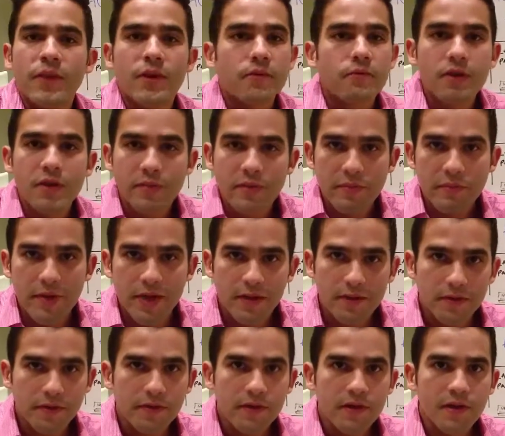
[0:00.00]
they don't want to be
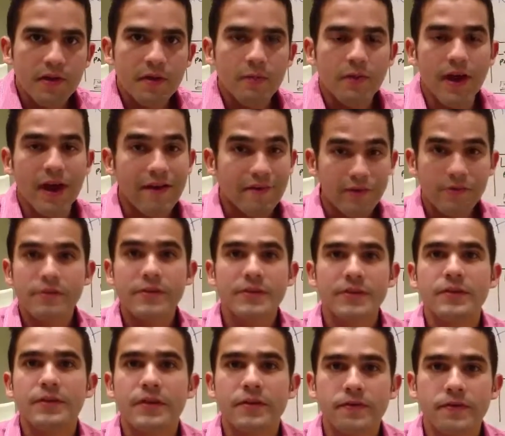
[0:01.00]
bothered. But
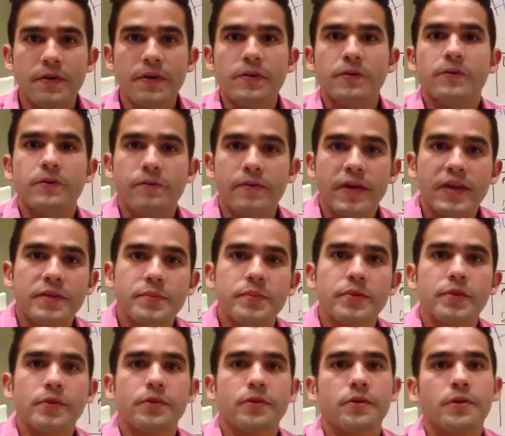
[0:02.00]
everyone's on their phone, on
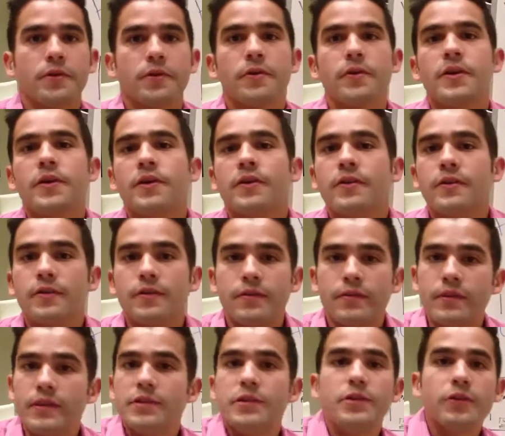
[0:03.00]
Facebook, or on
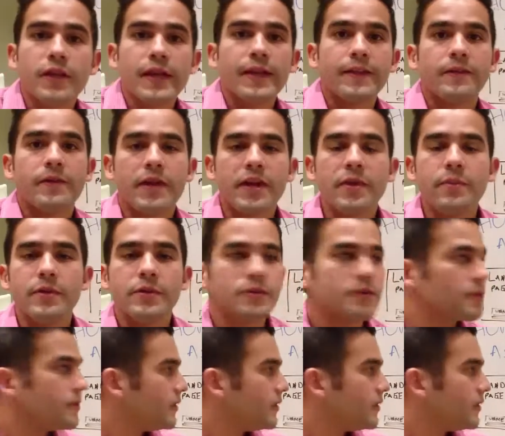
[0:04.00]
looking at their email.